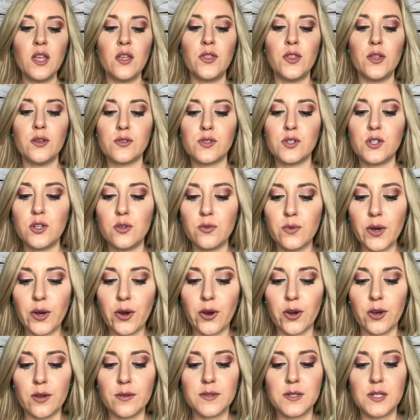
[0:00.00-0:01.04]
Those new
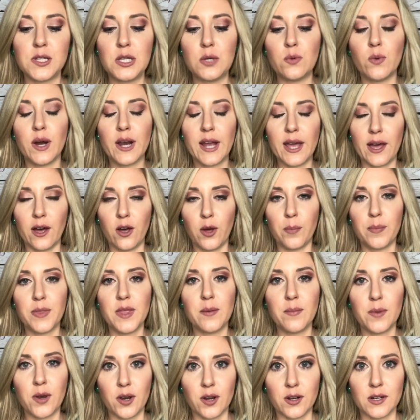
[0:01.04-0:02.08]
recruits, you wanna help
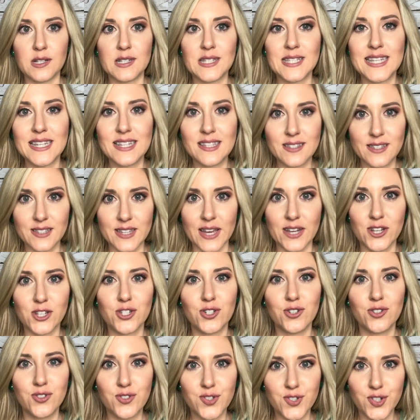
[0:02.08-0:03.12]
them earn
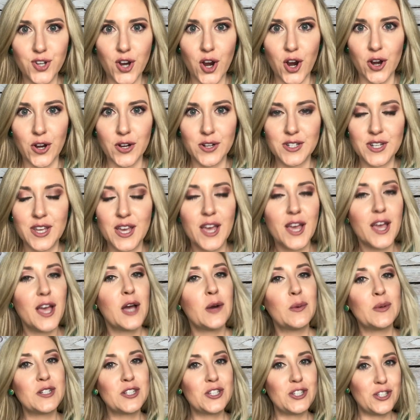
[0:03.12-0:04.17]
sensational start
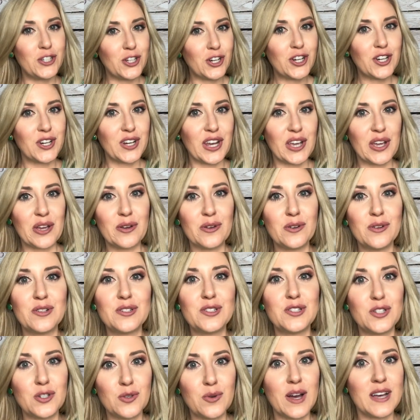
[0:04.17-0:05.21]
which you're gonna
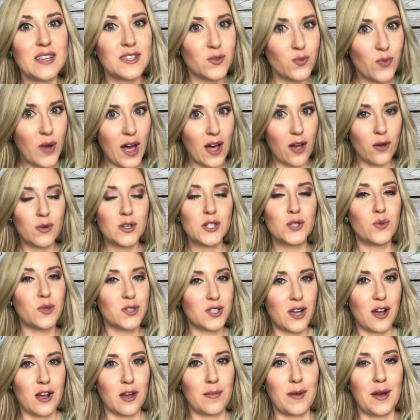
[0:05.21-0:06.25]
get, do as well, which we'll
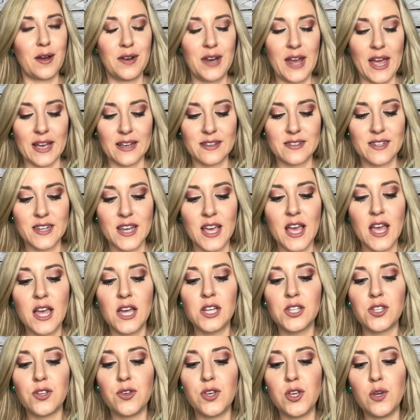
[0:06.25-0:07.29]
talk about next.
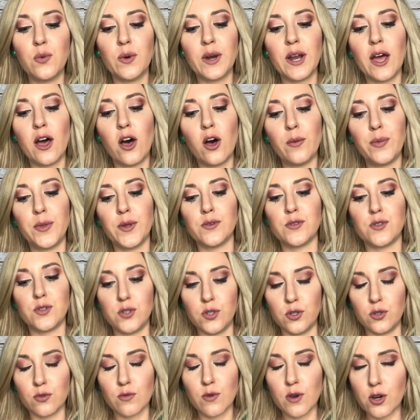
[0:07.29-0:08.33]
So you wanna help those
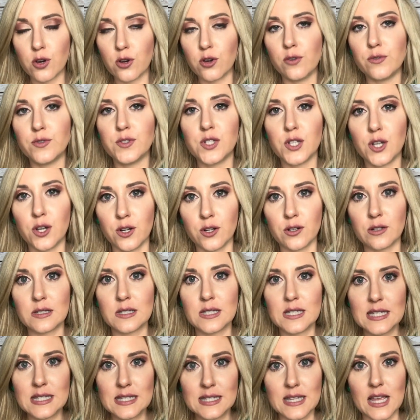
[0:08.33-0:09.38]
new recruits earn
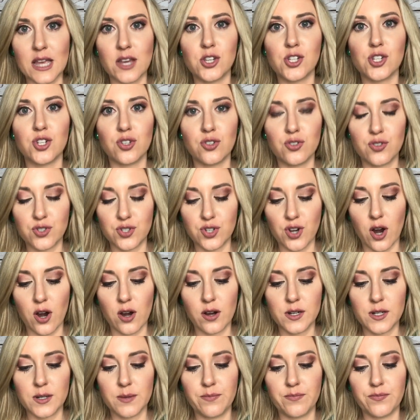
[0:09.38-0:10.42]
sensational
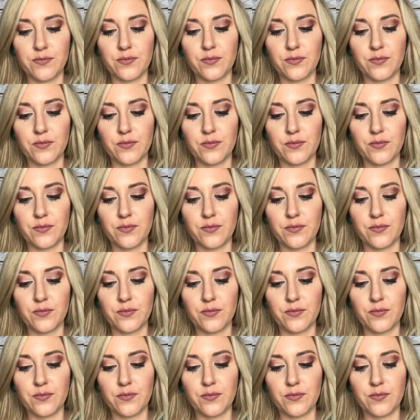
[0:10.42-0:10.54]
start.